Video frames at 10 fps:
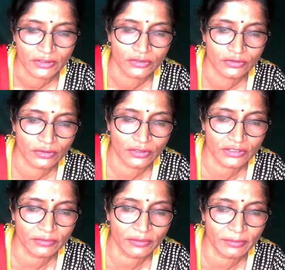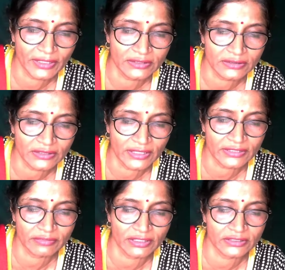So this will be cancelled
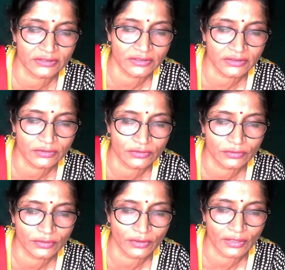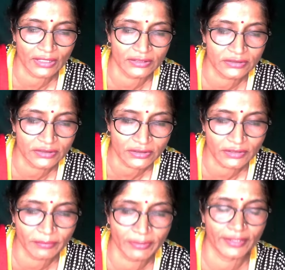as well as this. So your answer
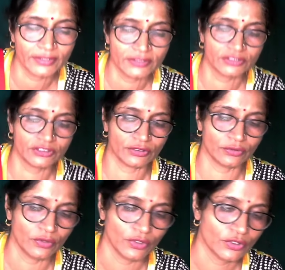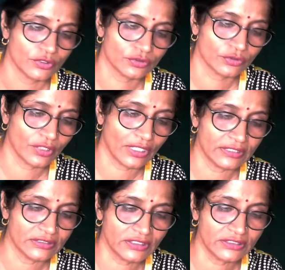remainder is 0. So your
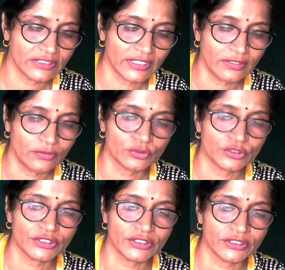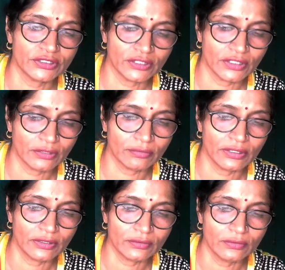answer is that quotient is
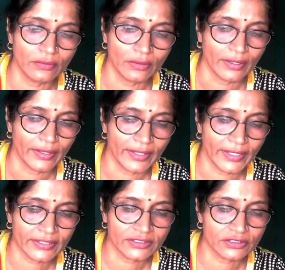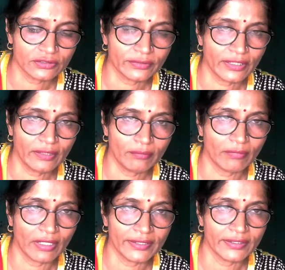equal to x square
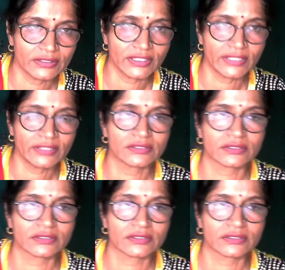minus x